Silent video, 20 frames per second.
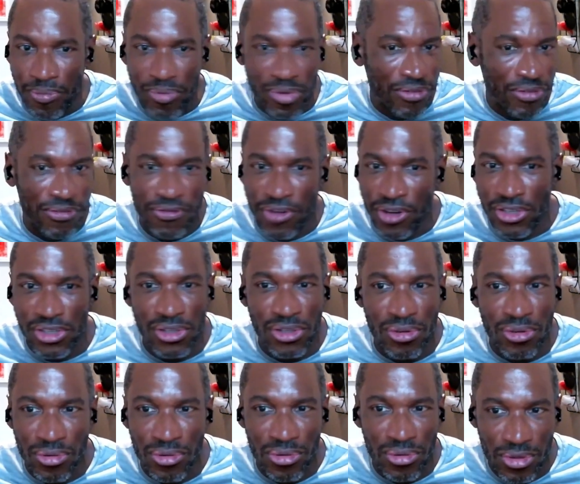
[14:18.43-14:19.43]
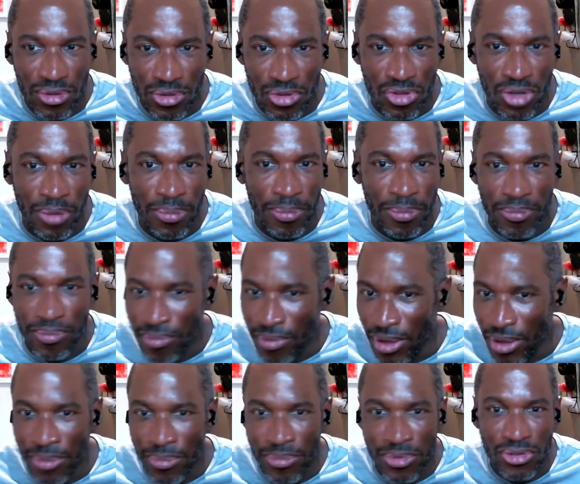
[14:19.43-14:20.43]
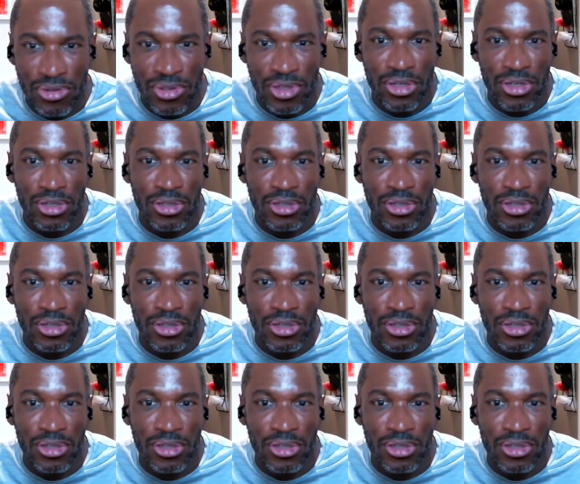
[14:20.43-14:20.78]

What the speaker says: saying, you, Trump, I'm just going